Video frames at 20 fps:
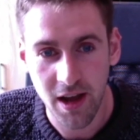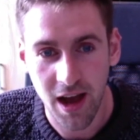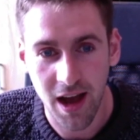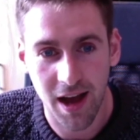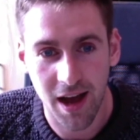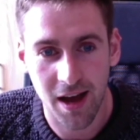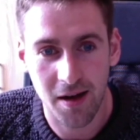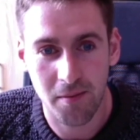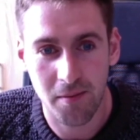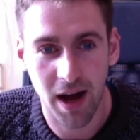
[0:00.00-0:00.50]

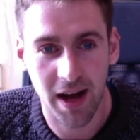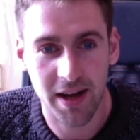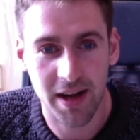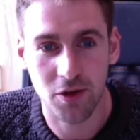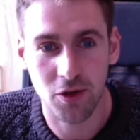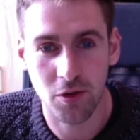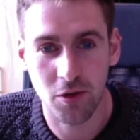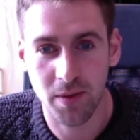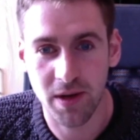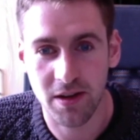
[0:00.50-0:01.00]
I
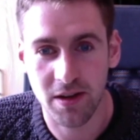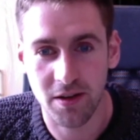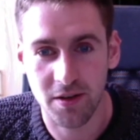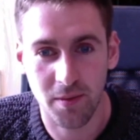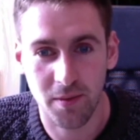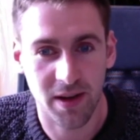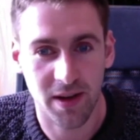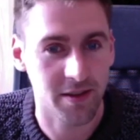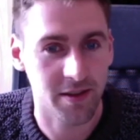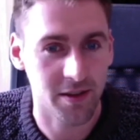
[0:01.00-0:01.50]
know because
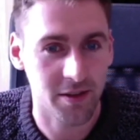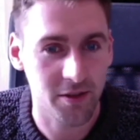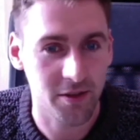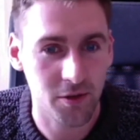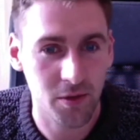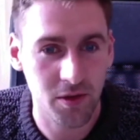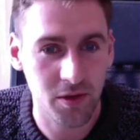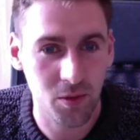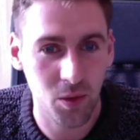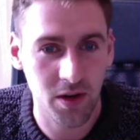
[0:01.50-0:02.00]
my sister
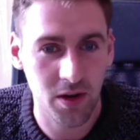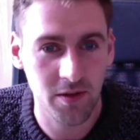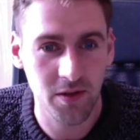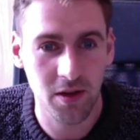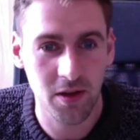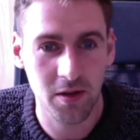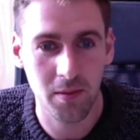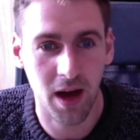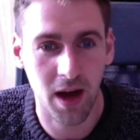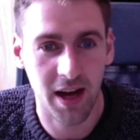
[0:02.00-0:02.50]
was one of
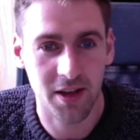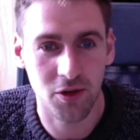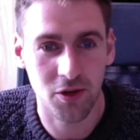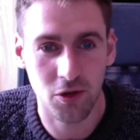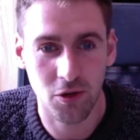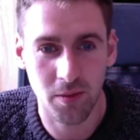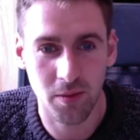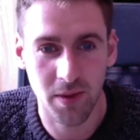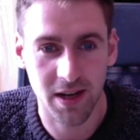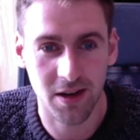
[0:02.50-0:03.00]
them. I
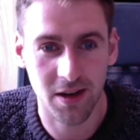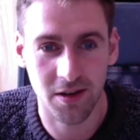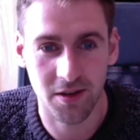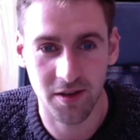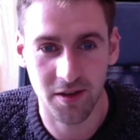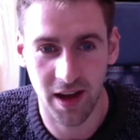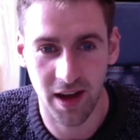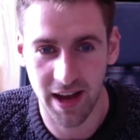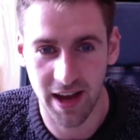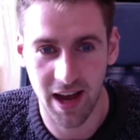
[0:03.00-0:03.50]
know because
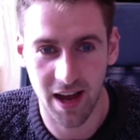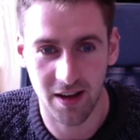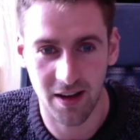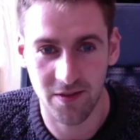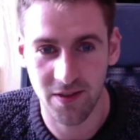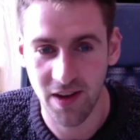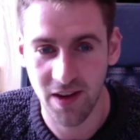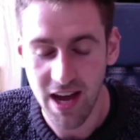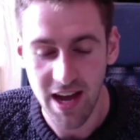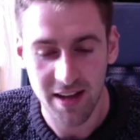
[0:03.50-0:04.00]
I have
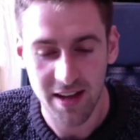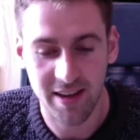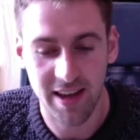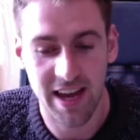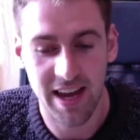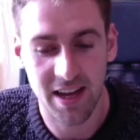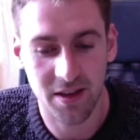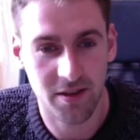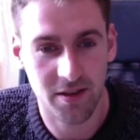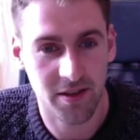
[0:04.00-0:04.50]

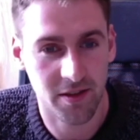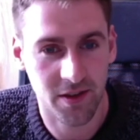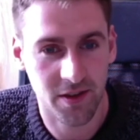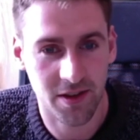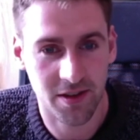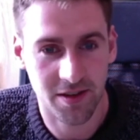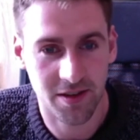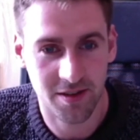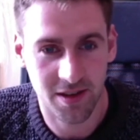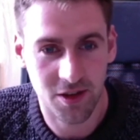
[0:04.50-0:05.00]
tens of
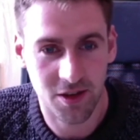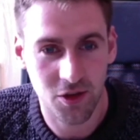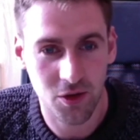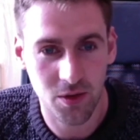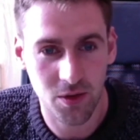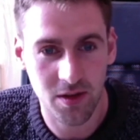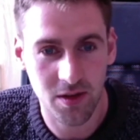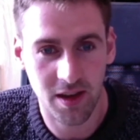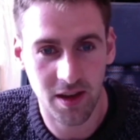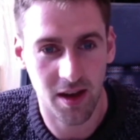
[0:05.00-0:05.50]

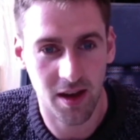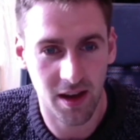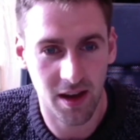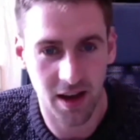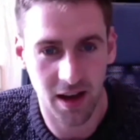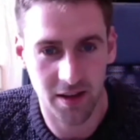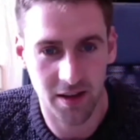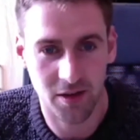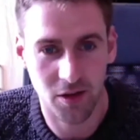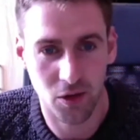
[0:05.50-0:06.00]
constituents,
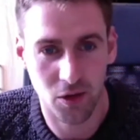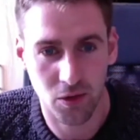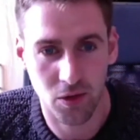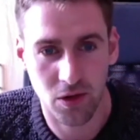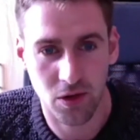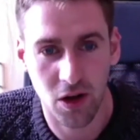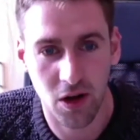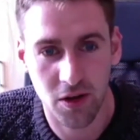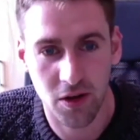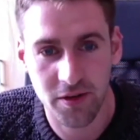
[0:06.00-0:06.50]
as a local
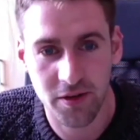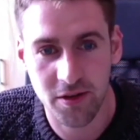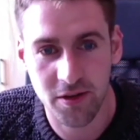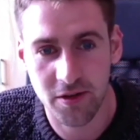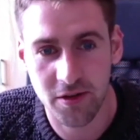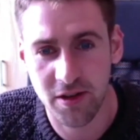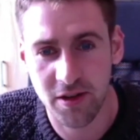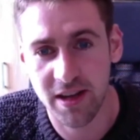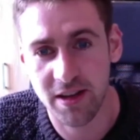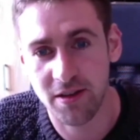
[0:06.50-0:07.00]
councillor,
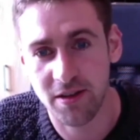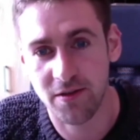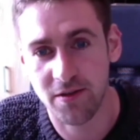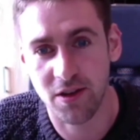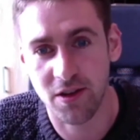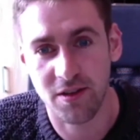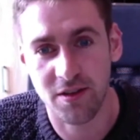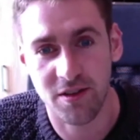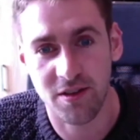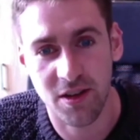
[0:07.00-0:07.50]
tens of
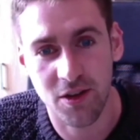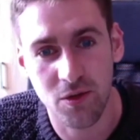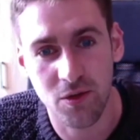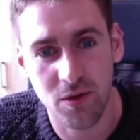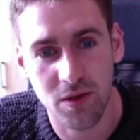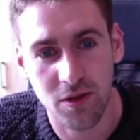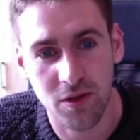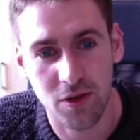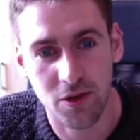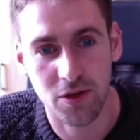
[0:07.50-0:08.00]

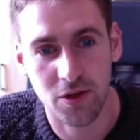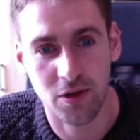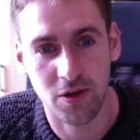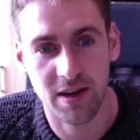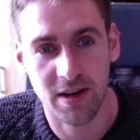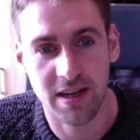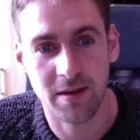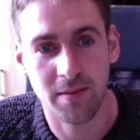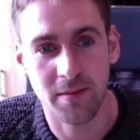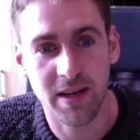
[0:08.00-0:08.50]
constituents who are
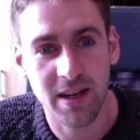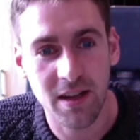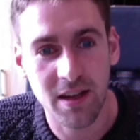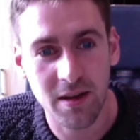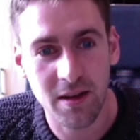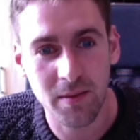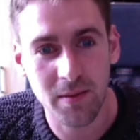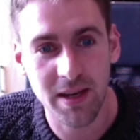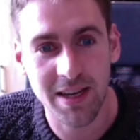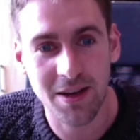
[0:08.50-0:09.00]

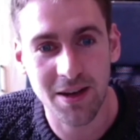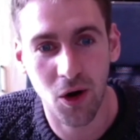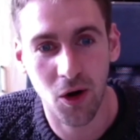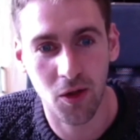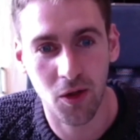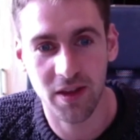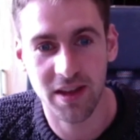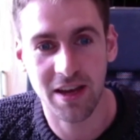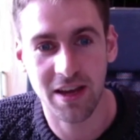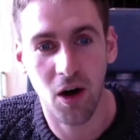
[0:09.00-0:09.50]
emailing me
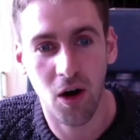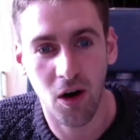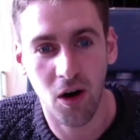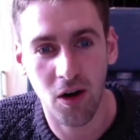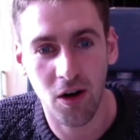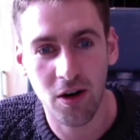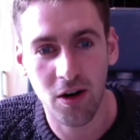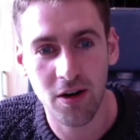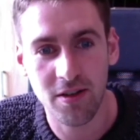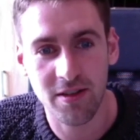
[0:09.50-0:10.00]
on the
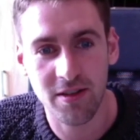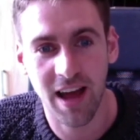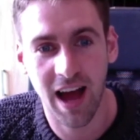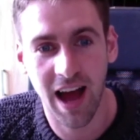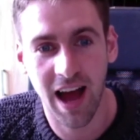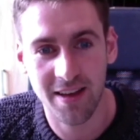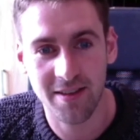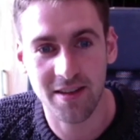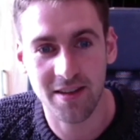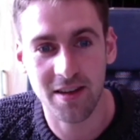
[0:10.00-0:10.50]
hour
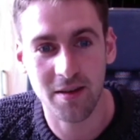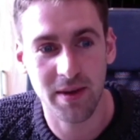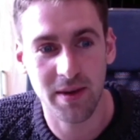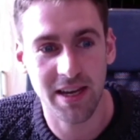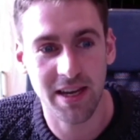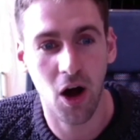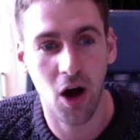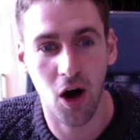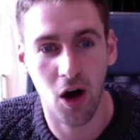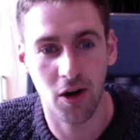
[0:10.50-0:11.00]
asking
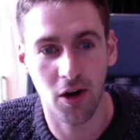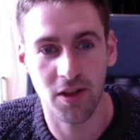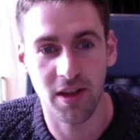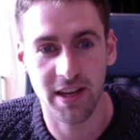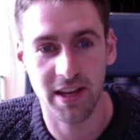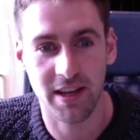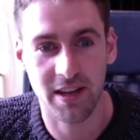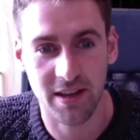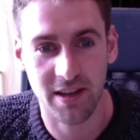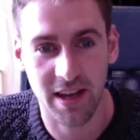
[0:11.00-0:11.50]
me how they
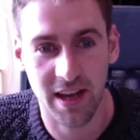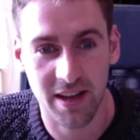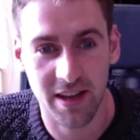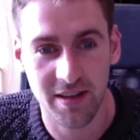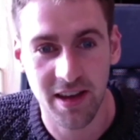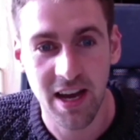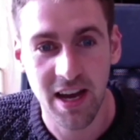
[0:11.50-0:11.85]
can get